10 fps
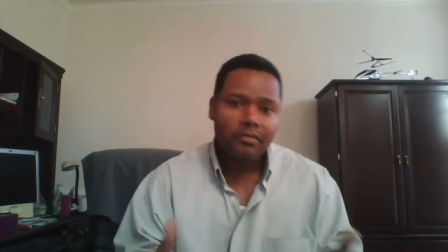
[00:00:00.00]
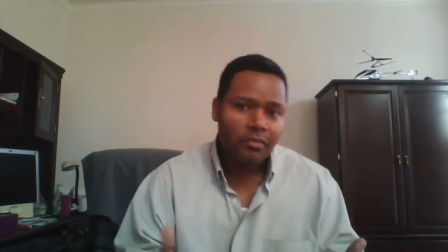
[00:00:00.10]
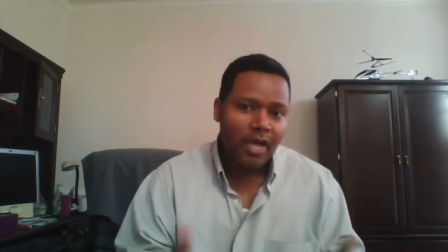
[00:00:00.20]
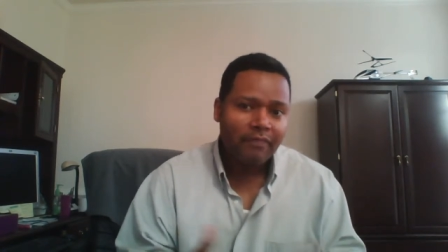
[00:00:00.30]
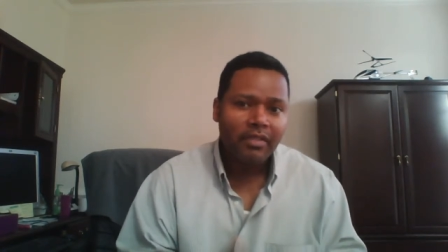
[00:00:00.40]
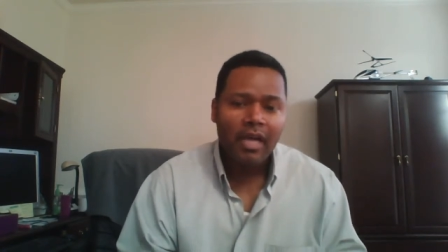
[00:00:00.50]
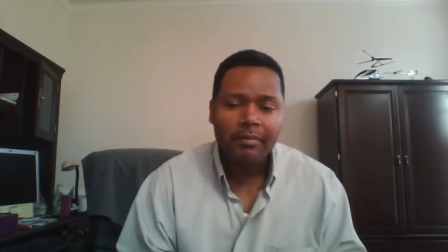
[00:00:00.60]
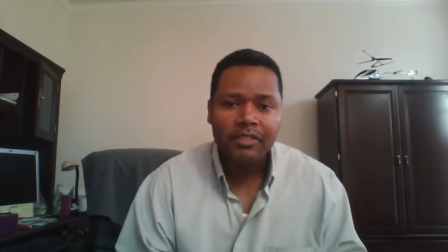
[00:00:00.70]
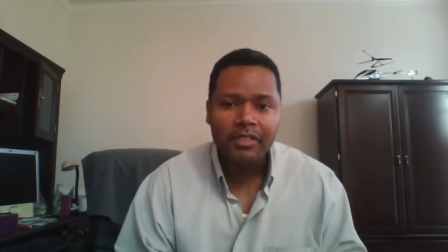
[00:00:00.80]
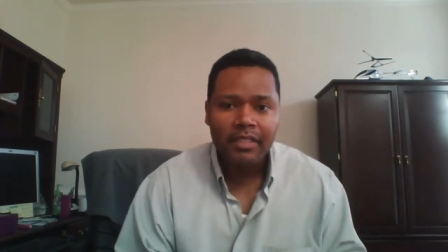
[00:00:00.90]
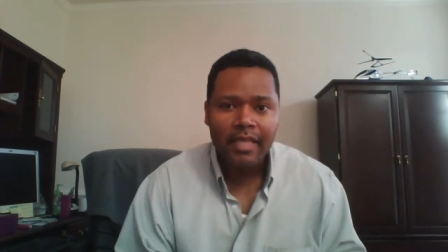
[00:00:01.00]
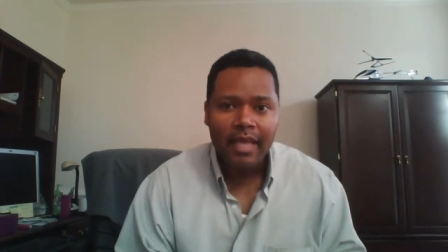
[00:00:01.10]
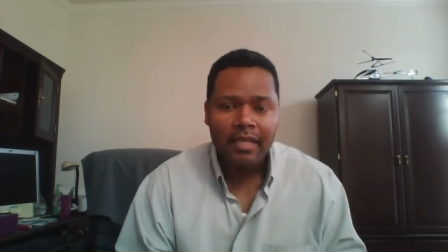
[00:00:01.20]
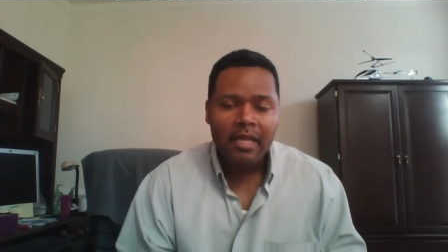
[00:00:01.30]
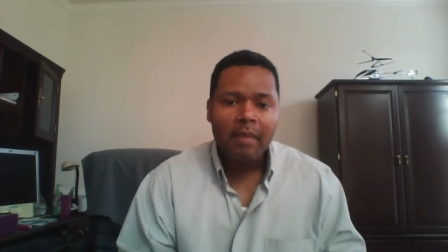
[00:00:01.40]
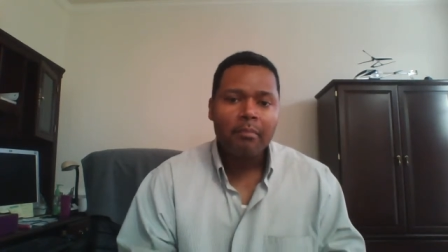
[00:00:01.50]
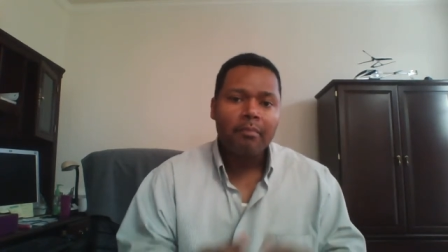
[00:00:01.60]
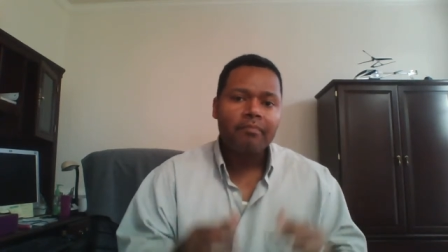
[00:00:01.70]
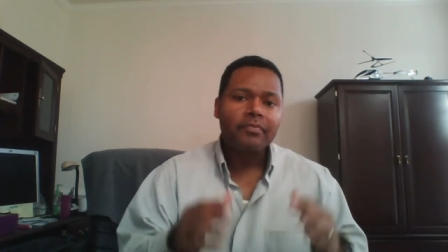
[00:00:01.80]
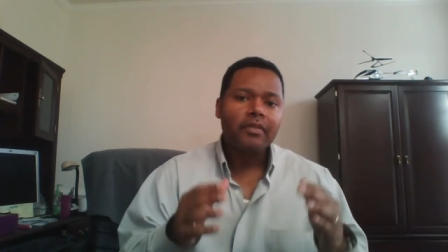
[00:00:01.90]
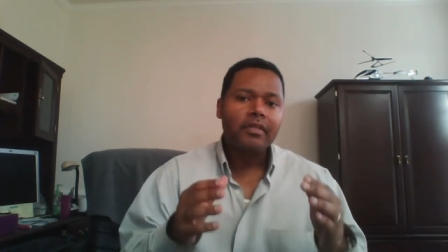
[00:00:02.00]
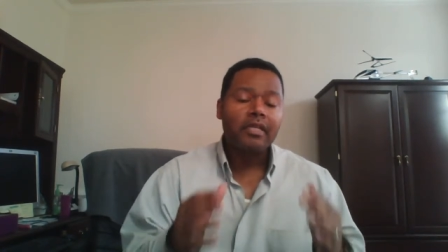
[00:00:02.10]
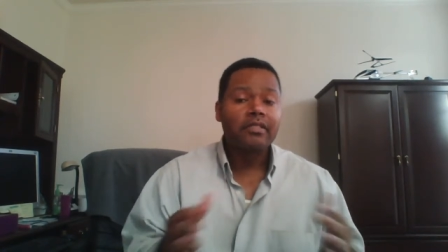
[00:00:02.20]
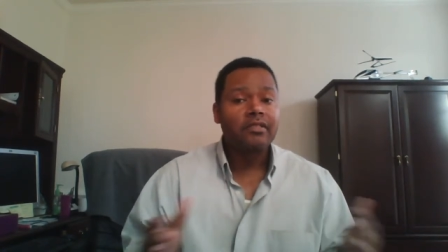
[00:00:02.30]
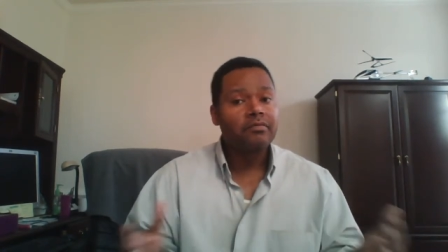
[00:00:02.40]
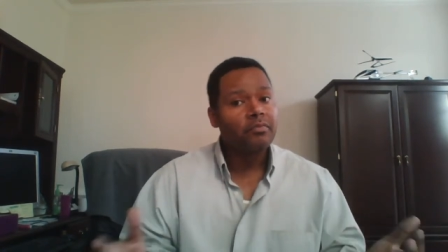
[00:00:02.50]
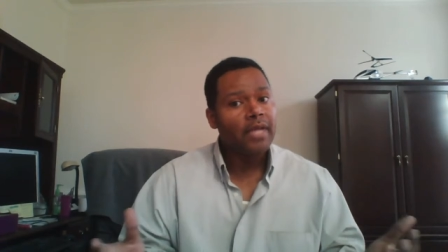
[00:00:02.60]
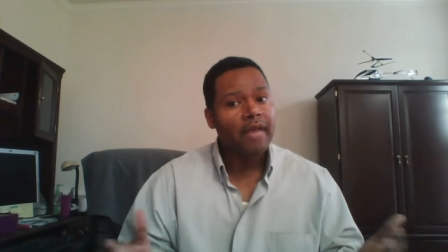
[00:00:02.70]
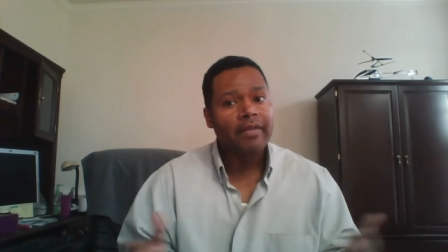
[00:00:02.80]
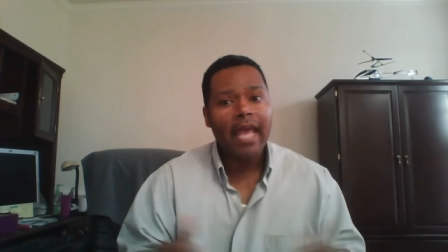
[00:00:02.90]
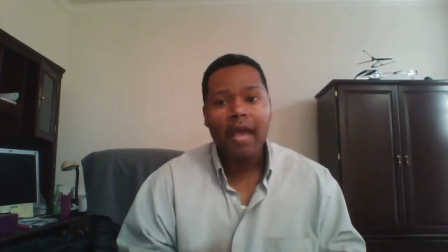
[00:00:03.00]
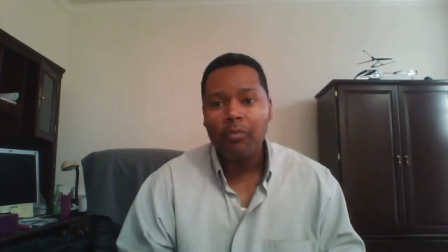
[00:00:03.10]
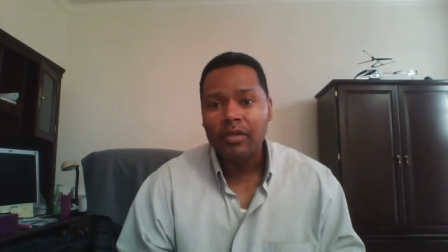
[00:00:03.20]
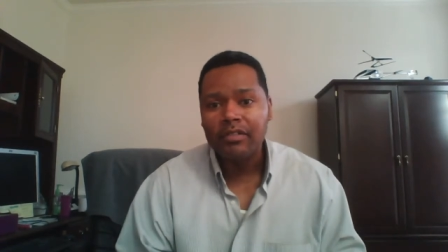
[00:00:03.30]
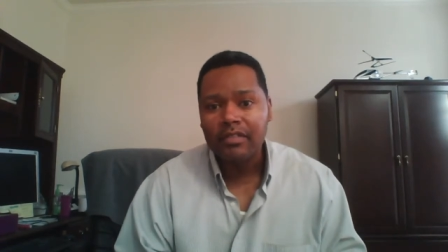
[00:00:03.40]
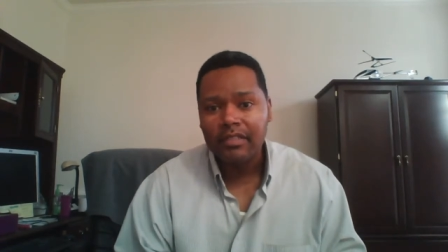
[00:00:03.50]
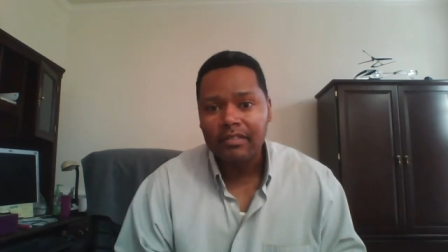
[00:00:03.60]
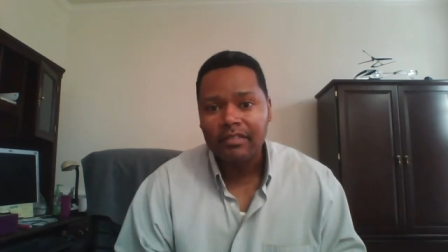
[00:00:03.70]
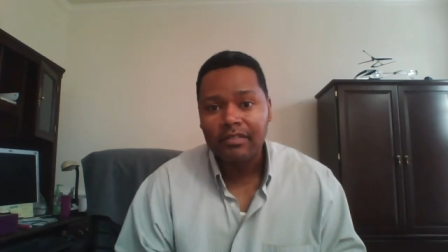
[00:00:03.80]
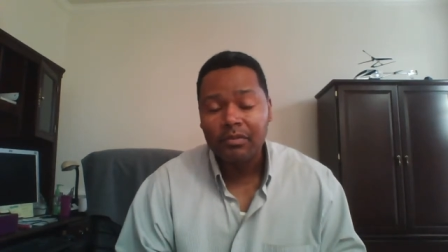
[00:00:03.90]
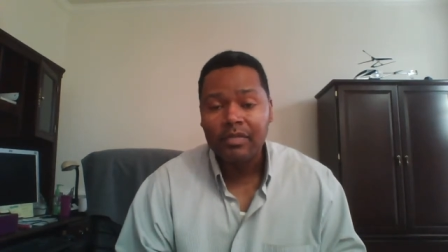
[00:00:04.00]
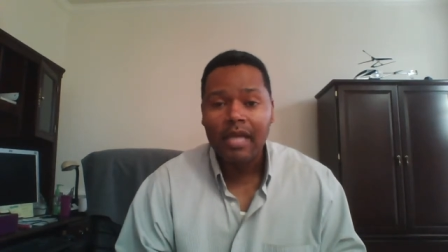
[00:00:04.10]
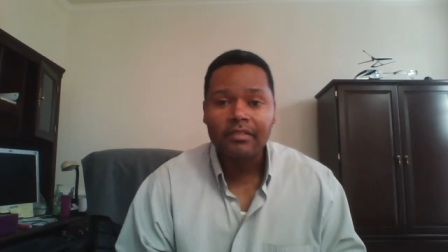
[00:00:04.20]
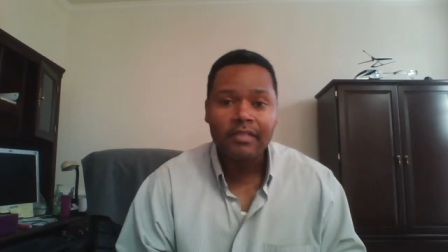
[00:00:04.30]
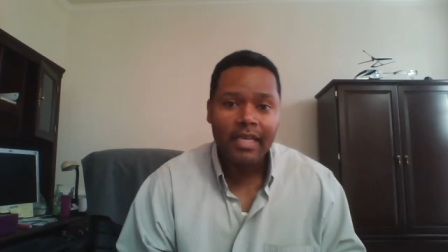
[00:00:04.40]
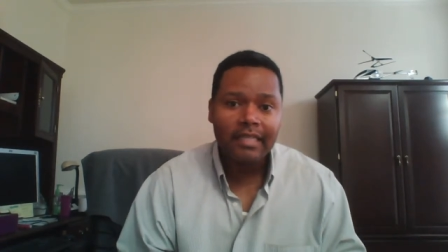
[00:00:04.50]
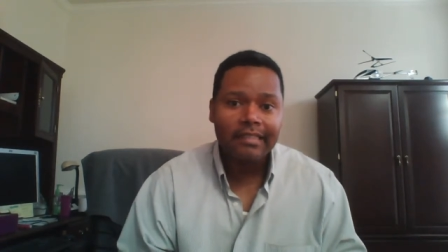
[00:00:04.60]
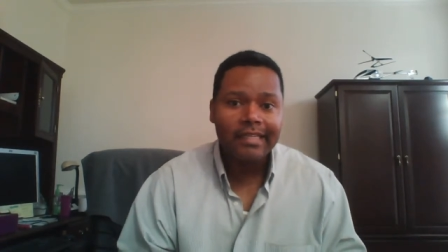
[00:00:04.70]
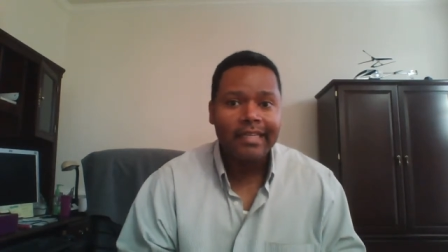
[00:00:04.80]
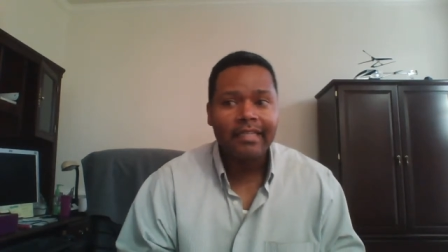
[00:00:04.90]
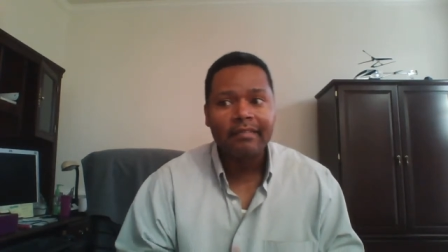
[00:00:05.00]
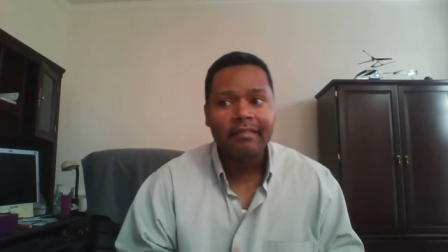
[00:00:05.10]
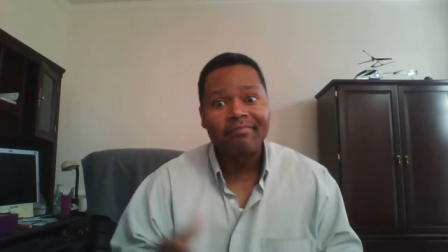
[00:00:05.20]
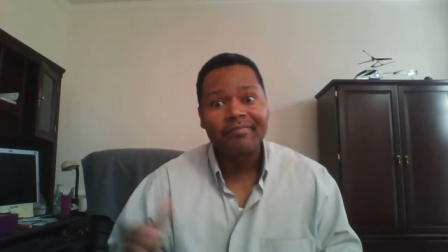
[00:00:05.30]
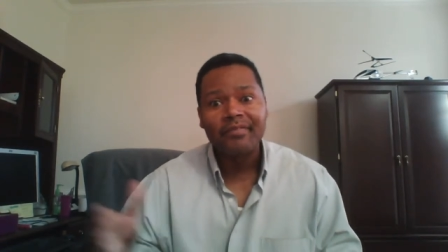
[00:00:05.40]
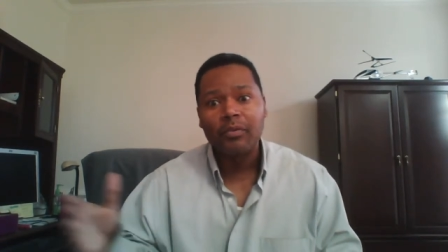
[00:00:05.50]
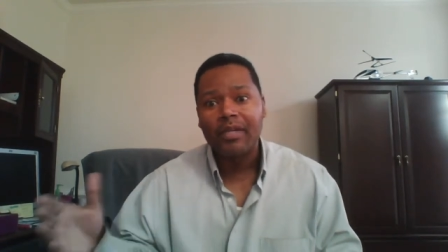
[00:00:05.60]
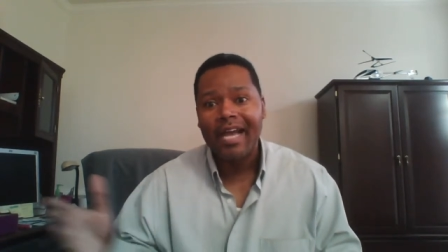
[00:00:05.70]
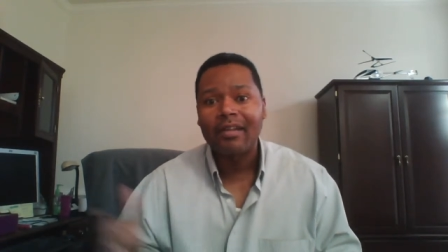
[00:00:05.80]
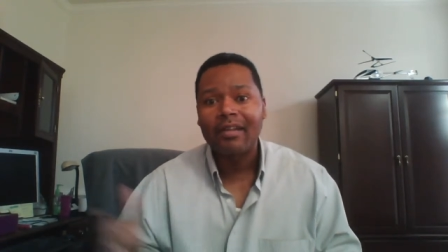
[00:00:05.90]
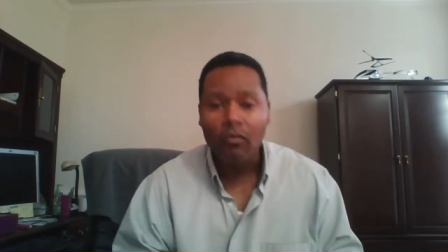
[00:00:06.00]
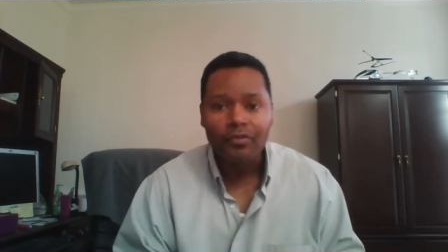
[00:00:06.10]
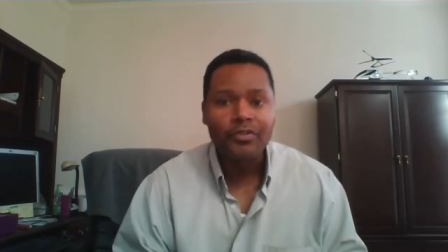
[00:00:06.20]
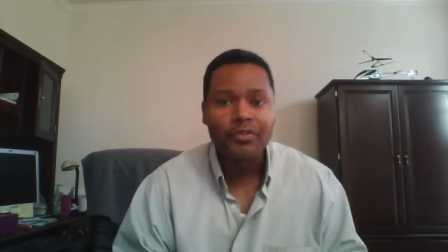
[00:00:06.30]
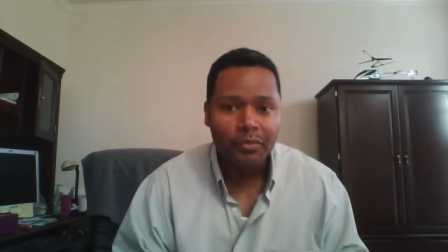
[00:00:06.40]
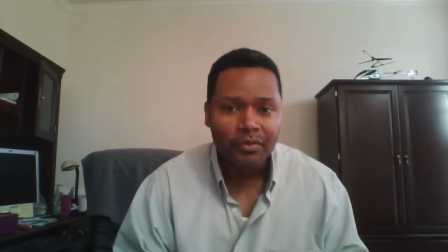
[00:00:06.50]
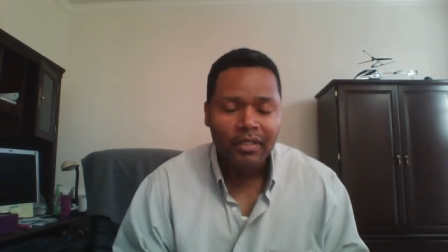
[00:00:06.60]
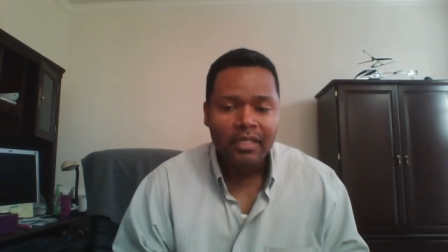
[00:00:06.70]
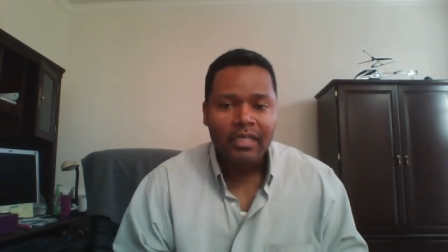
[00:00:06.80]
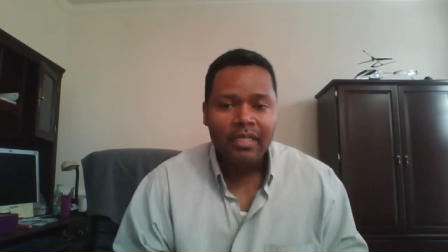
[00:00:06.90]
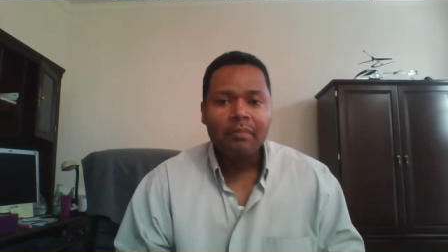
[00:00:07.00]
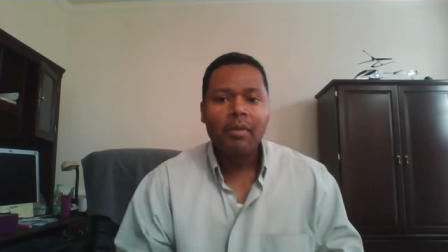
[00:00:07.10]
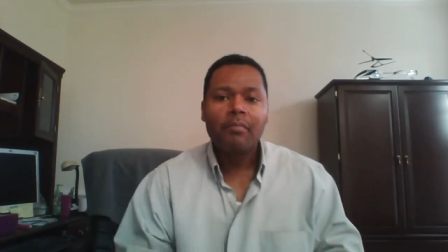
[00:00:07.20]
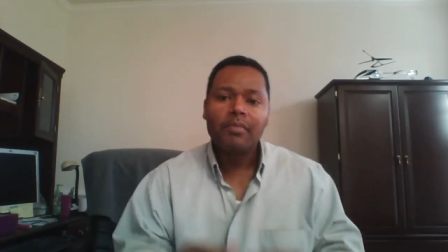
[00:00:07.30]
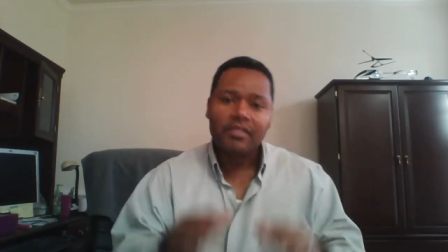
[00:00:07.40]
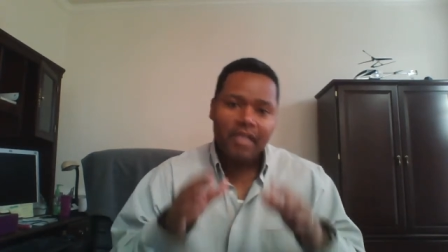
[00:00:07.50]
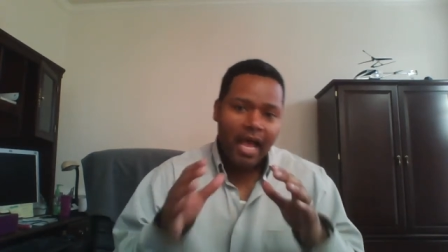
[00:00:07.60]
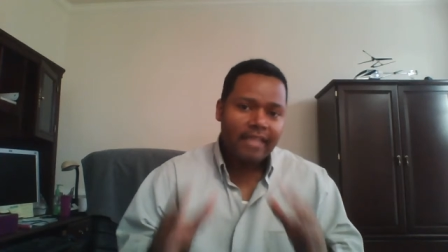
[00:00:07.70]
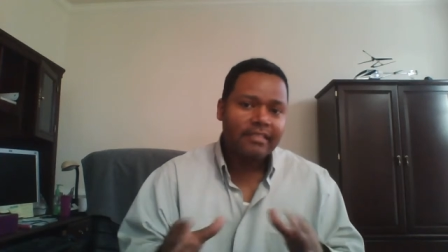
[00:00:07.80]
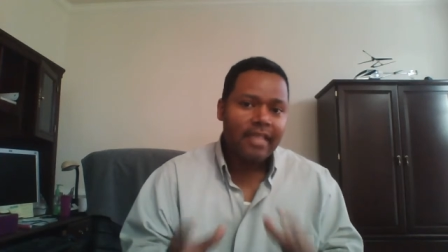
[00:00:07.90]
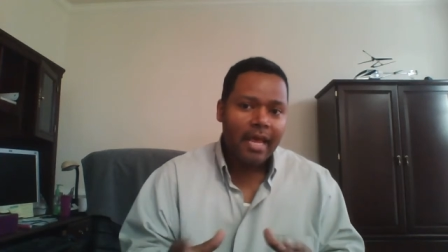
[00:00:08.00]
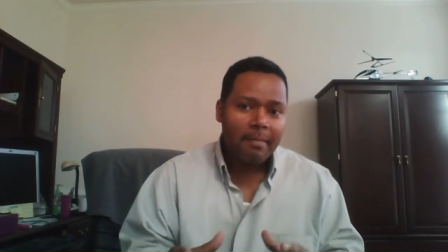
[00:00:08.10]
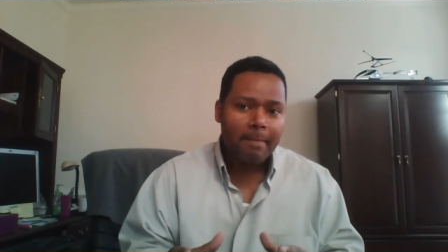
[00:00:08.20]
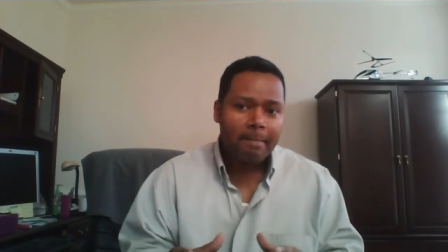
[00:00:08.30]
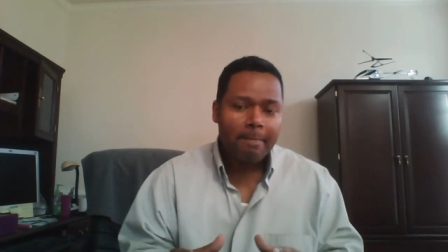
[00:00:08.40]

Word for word: We'll have to come and see that because we haven't had one since 2008 and we're kind of overdue. But besides that,